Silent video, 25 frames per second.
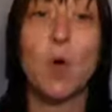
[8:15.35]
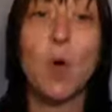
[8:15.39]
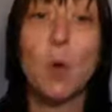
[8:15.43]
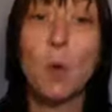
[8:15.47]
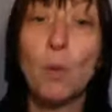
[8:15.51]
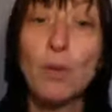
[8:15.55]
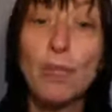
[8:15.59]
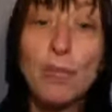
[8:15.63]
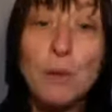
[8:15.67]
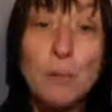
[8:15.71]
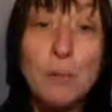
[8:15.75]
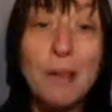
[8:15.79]

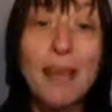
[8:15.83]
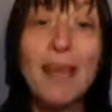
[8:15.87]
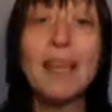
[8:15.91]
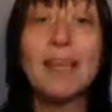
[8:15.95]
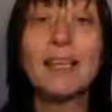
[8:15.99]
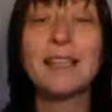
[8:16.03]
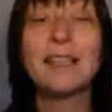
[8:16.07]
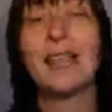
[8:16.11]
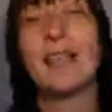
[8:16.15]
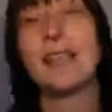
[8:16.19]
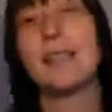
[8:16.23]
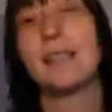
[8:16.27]
When you
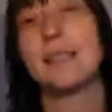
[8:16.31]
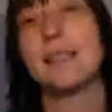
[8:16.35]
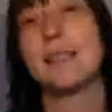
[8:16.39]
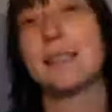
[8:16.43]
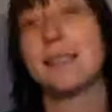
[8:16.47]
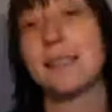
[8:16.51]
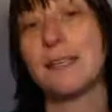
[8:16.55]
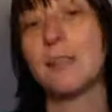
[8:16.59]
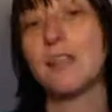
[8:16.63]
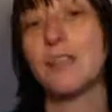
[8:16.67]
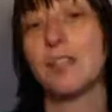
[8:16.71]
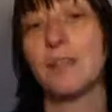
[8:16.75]
make that
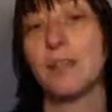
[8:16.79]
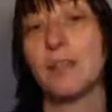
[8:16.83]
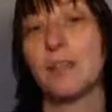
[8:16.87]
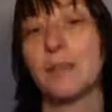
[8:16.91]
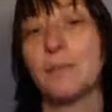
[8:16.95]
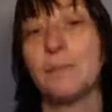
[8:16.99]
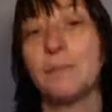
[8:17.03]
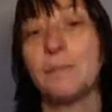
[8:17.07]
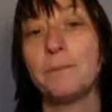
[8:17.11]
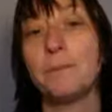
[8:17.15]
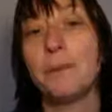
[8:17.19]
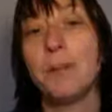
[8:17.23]

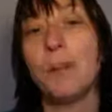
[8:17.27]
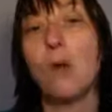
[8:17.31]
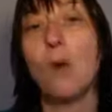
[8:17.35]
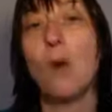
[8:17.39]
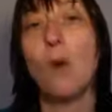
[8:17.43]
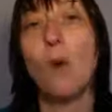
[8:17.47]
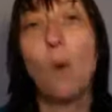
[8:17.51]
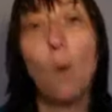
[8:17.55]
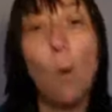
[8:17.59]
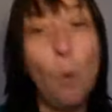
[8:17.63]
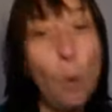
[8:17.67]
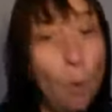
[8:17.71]
decision,
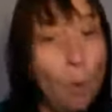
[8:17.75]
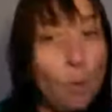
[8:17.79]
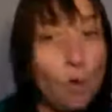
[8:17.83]
all